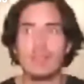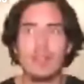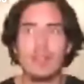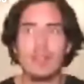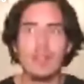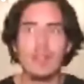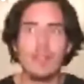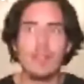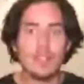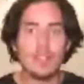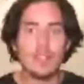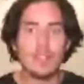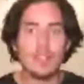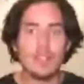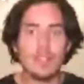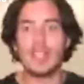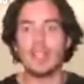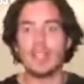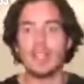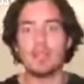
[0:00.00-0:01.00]

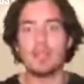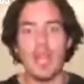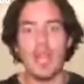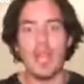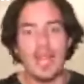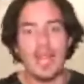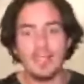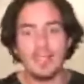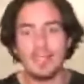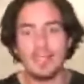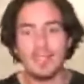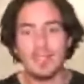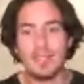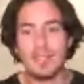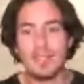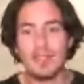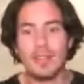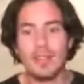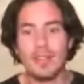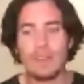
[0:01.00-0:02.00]
diversity in plants.
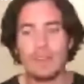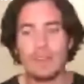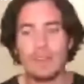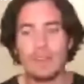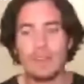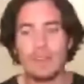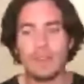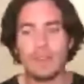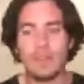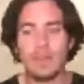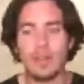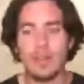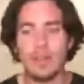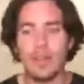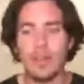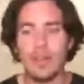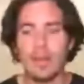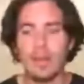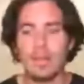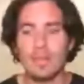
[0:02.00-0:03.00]

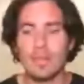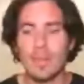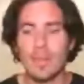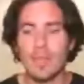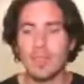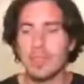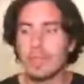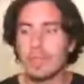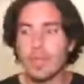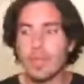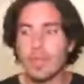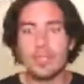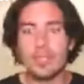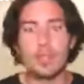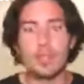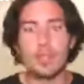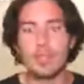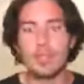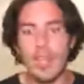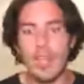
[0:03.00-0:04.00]
It's impossible
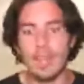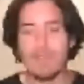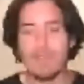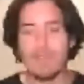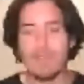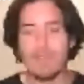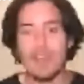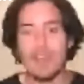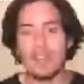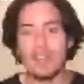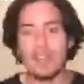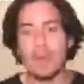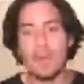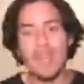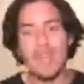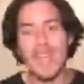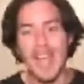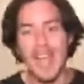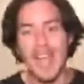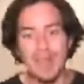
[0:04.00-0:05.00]
to have so
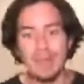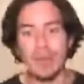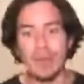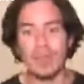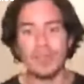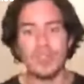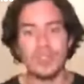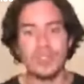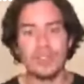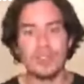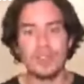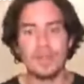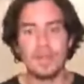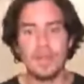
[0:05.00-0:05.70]
many animals.